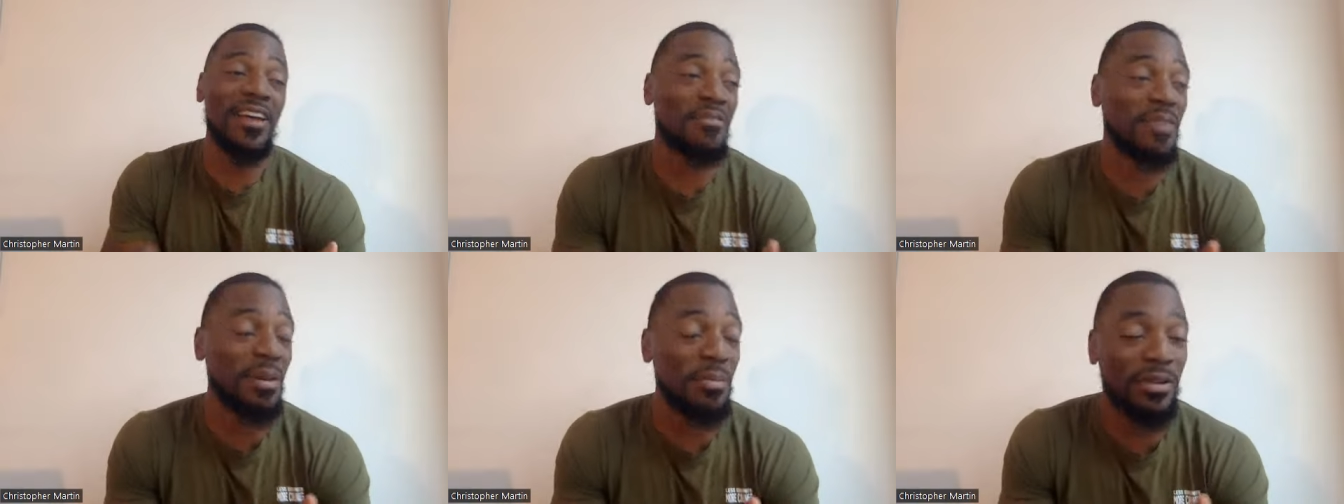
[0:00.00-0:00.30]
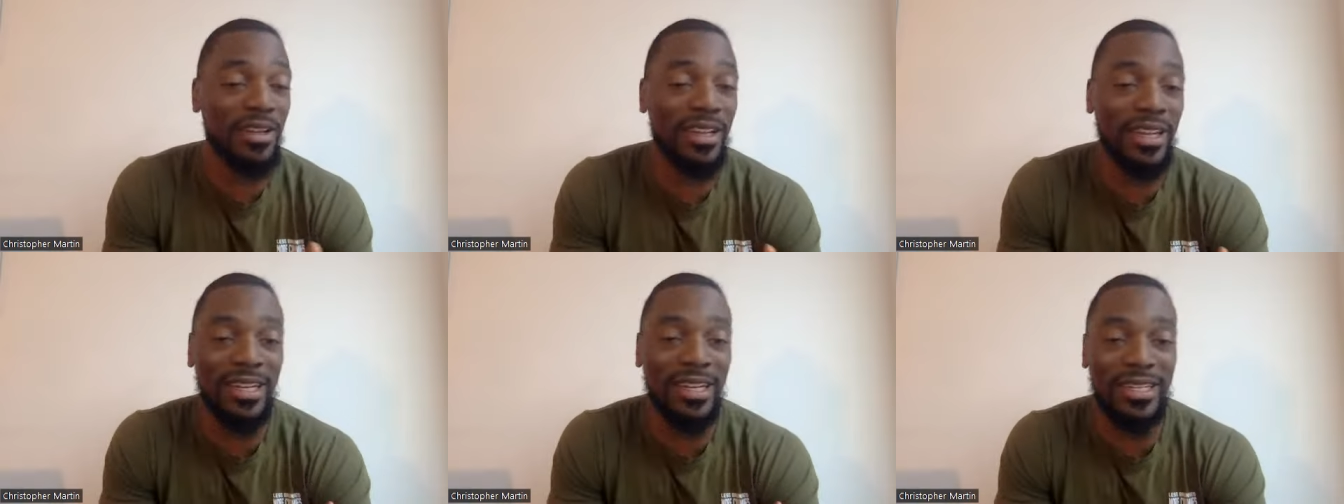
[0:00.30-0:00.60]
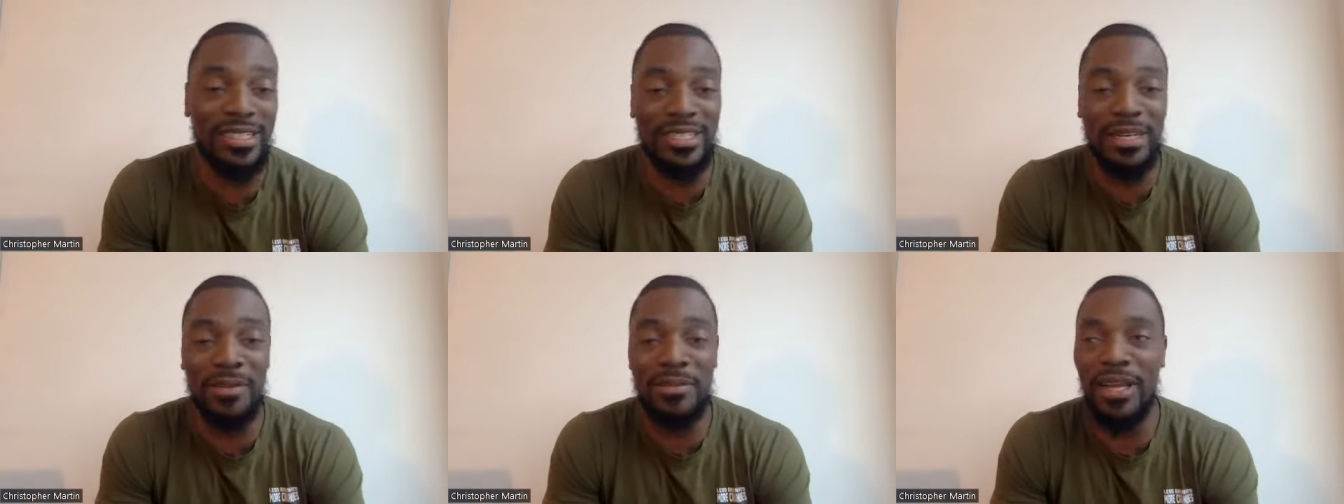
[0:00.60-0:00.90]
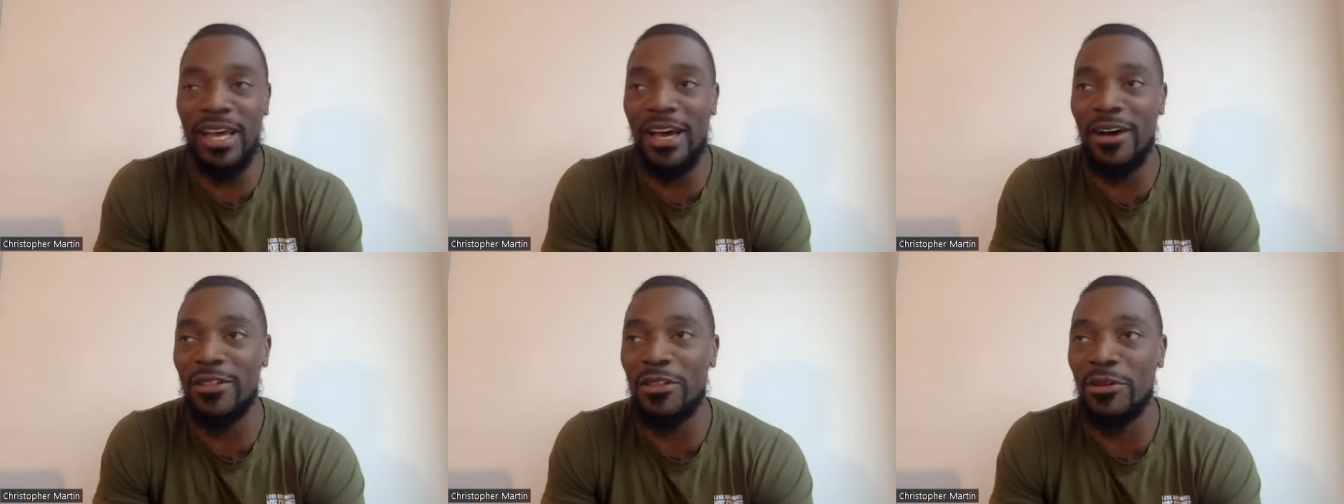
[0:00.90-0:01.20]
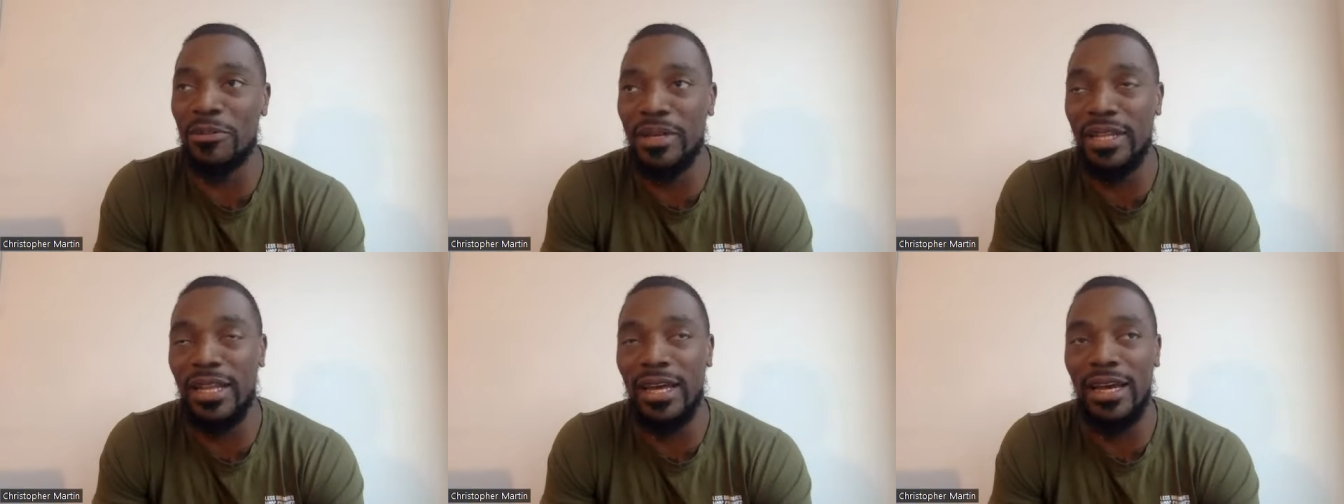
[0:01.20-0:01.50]
have people in the gym now.
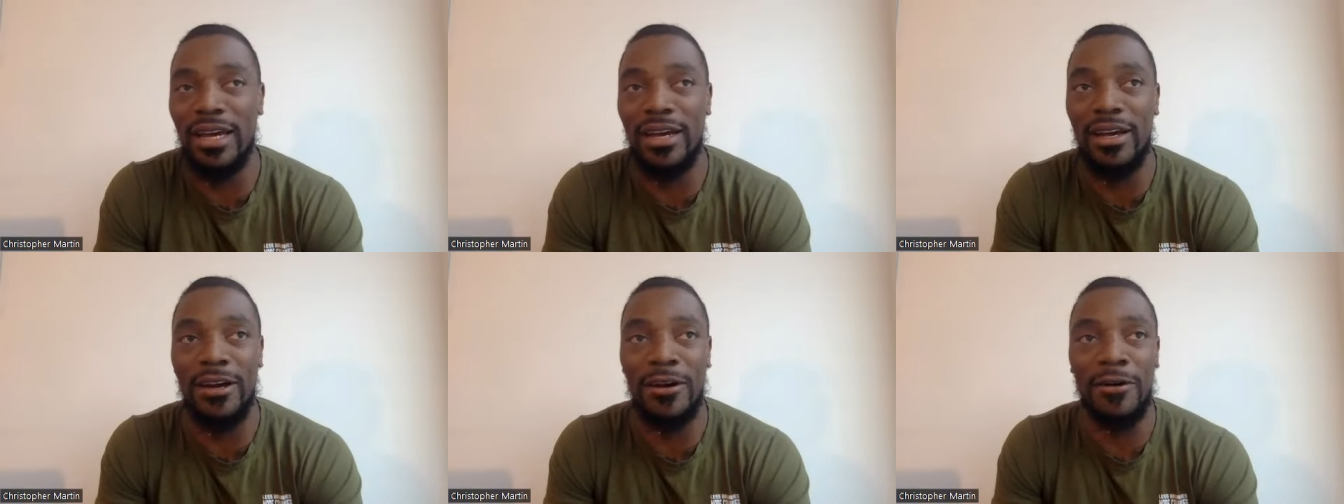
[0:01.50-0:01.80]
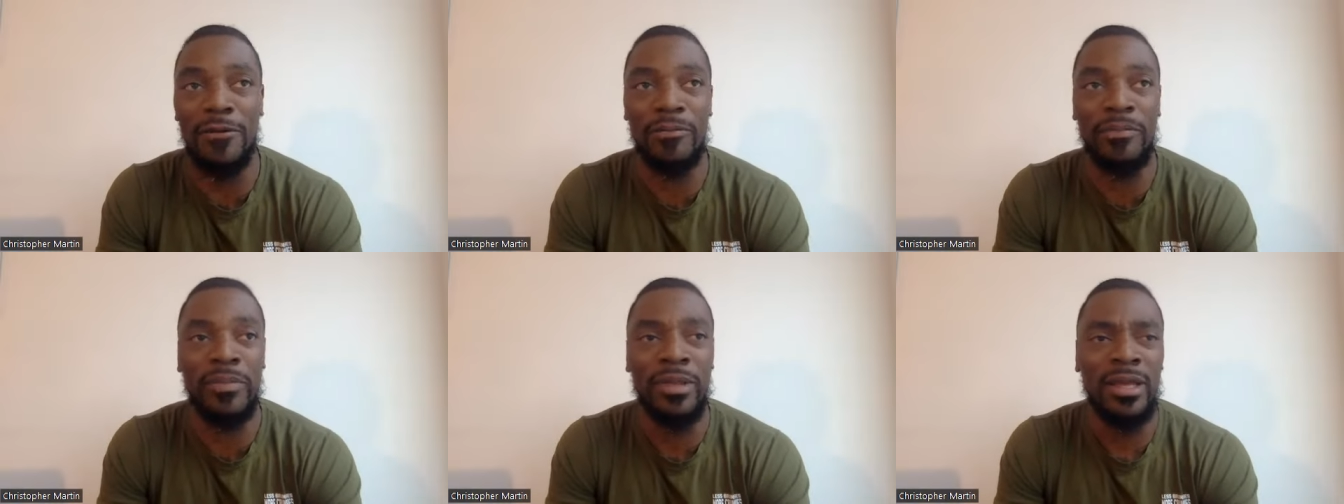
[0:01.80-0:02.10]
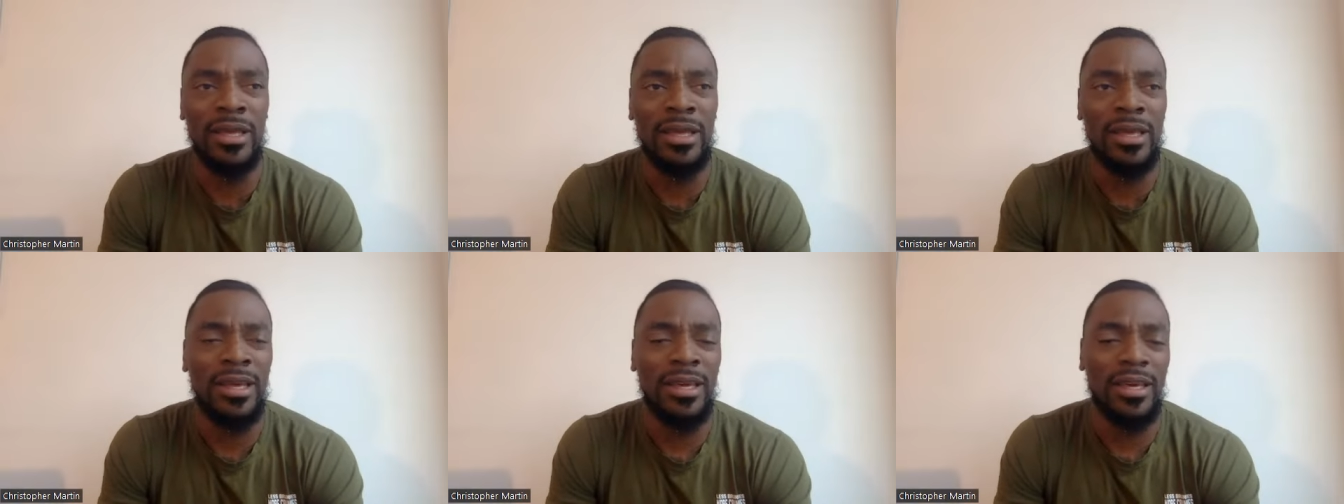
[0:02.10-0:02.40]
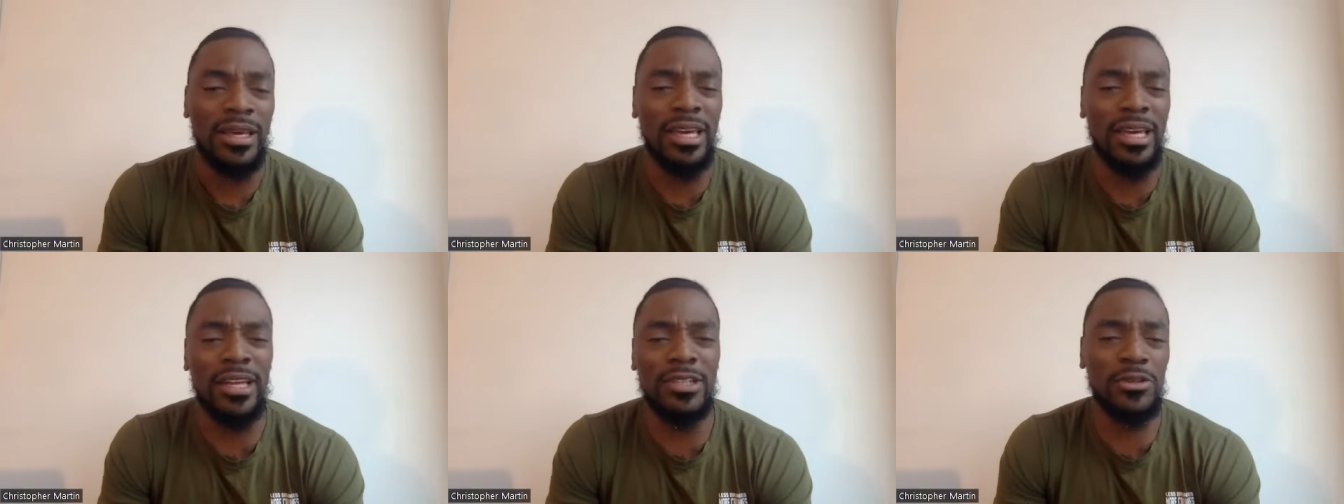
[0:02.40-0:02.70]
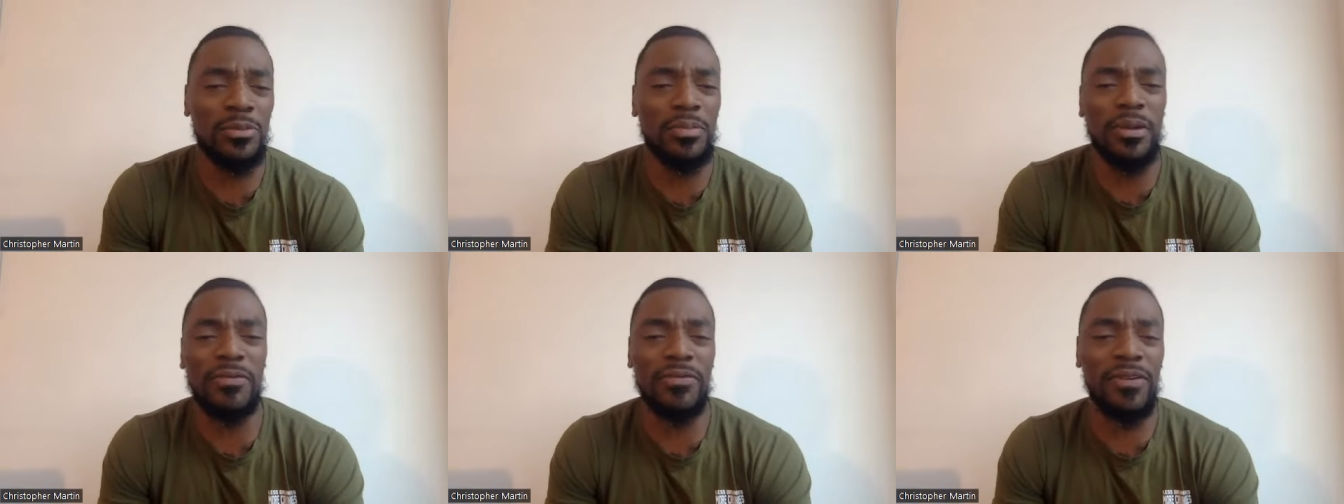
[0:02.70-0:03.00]
They'll be like, um, kids
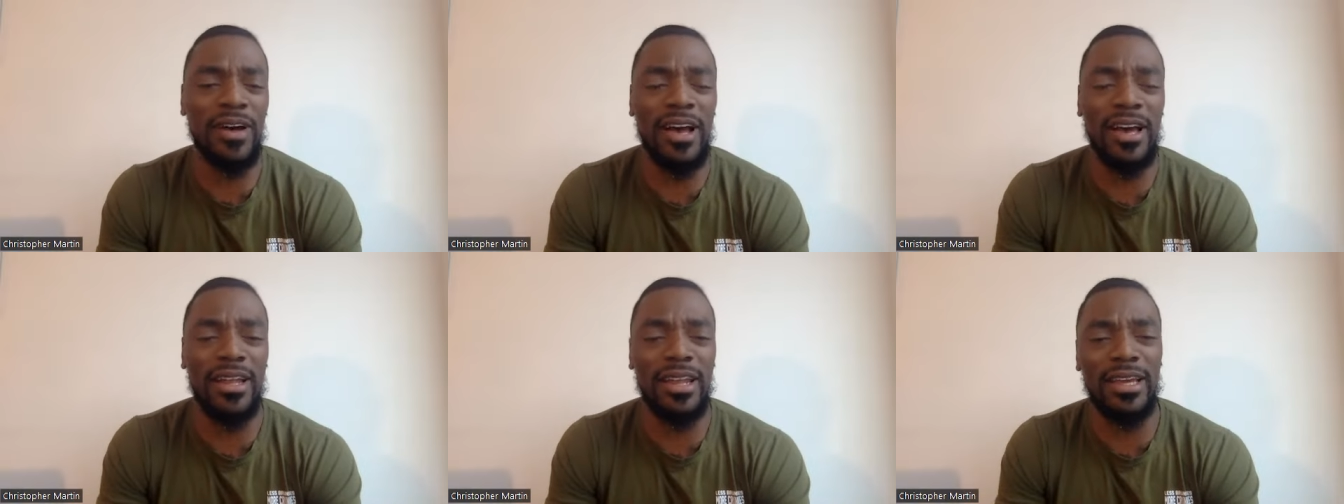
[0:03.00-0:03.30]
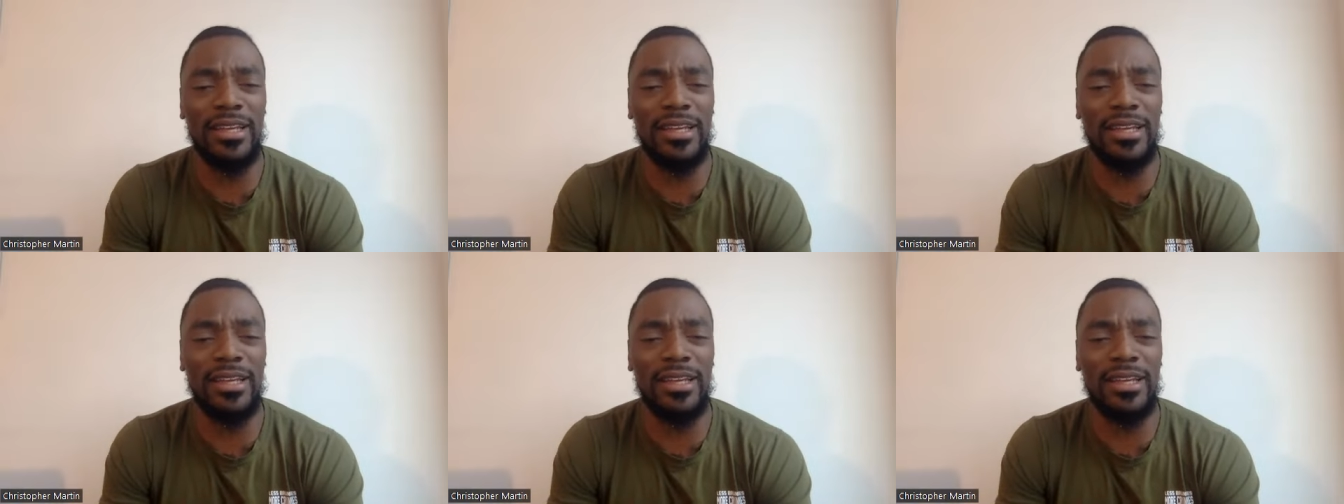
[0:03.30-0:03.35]
will be fine.